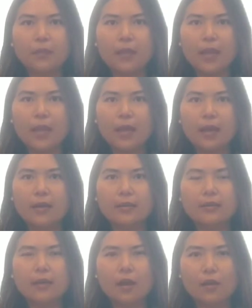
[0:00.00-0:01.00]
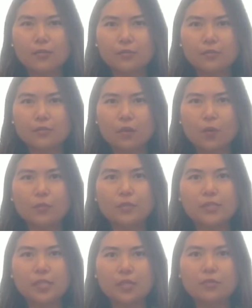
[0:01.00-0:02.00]
And I'll hope to
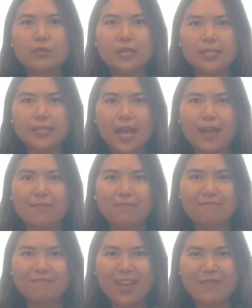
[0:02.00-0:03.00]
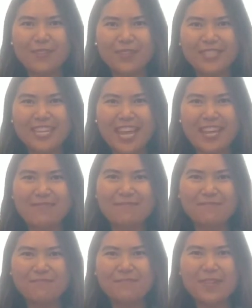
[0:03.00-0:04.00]
see you next time. Have a good day.
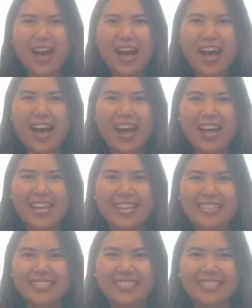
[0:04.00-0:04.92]
Bye.